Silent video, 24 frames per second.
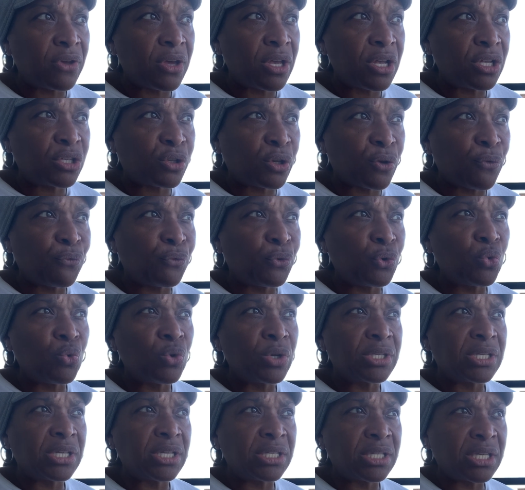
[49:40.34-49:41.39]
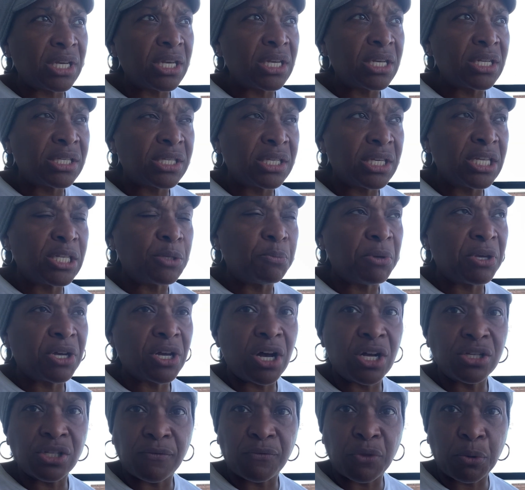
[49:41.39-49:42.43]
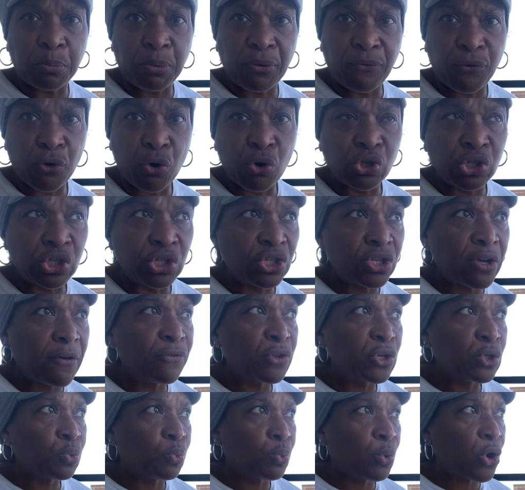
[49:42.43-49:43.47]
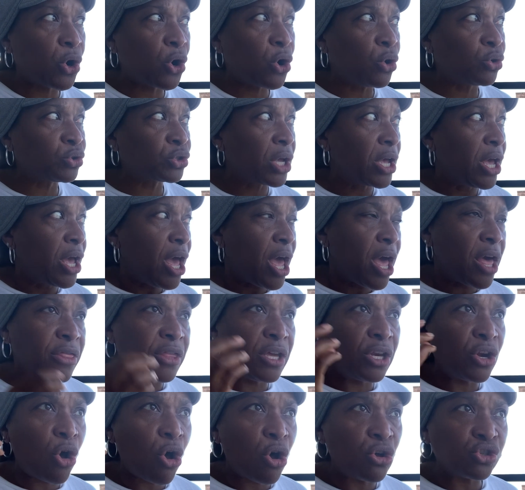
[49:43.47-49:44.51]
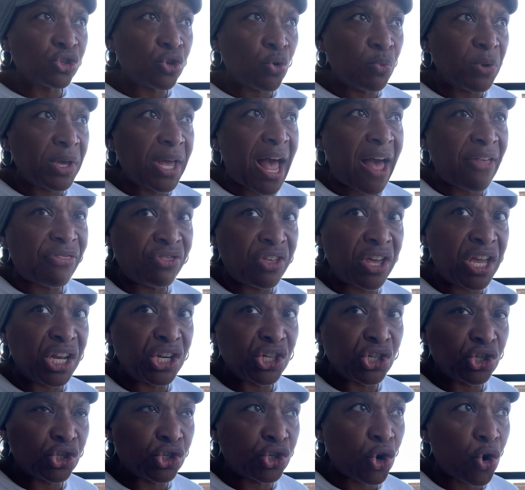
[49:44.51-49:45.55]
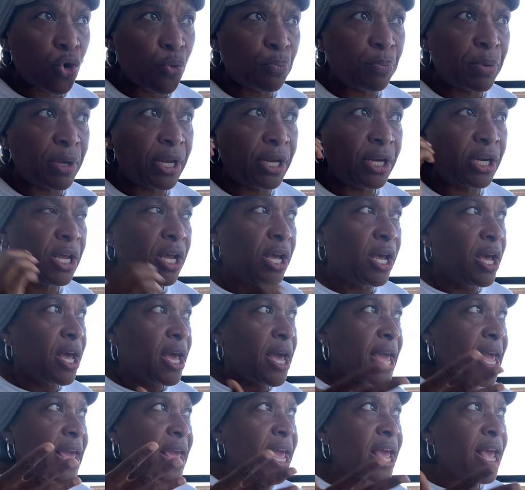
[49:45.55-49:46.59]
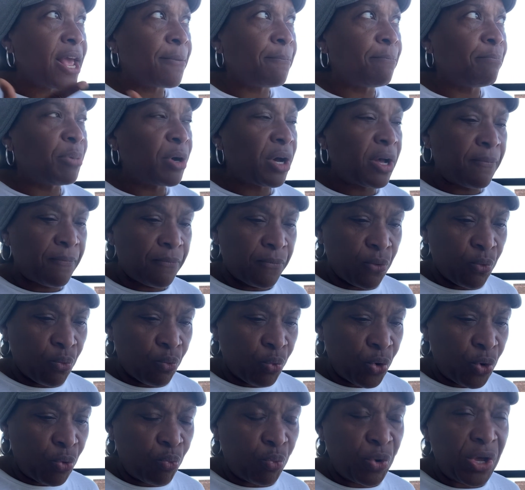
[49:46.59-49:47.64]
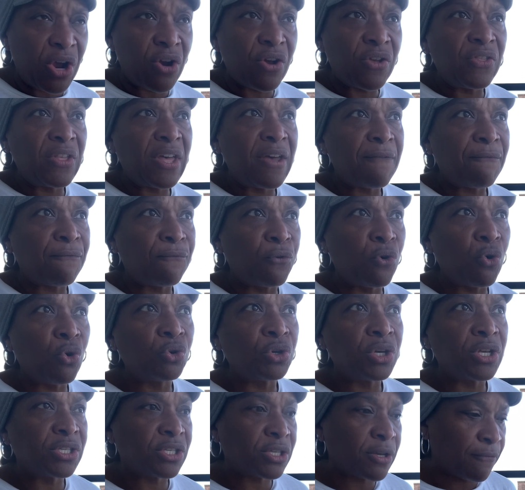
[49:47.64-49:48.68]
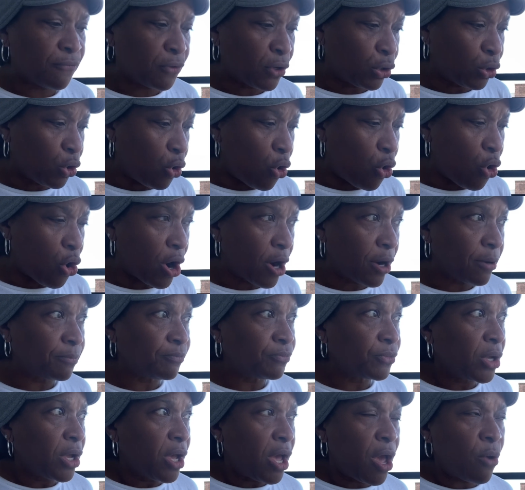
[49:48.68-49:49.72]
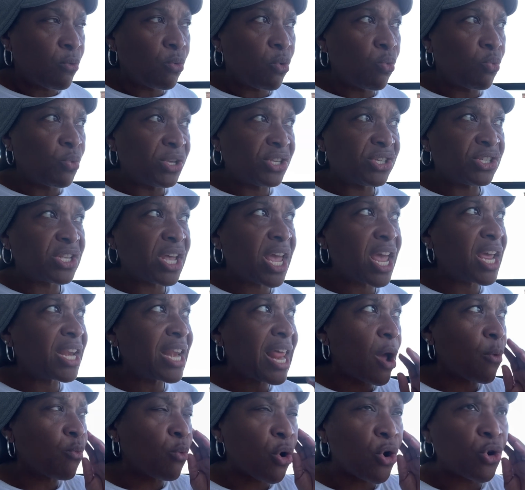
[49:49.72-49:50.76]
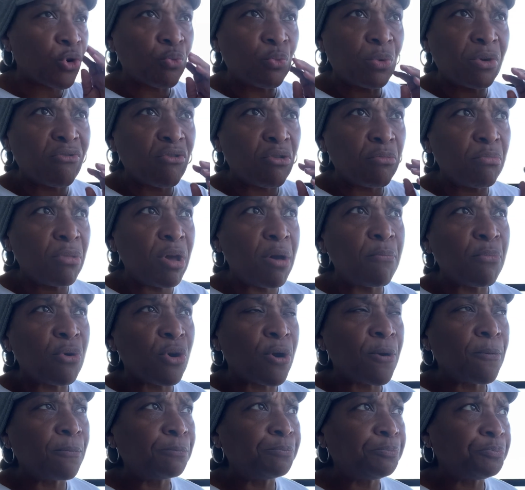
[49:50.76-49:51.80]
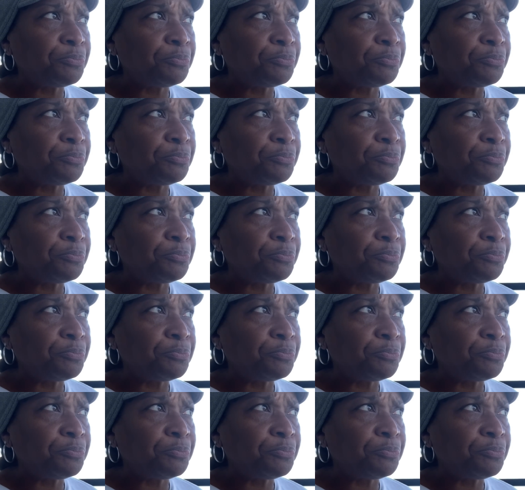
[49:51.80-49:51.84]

its influence and tendencies because of the perversions of this world and then also we got things chirping and but when we are in that fullness of the lord and when we stay in that word and we remember,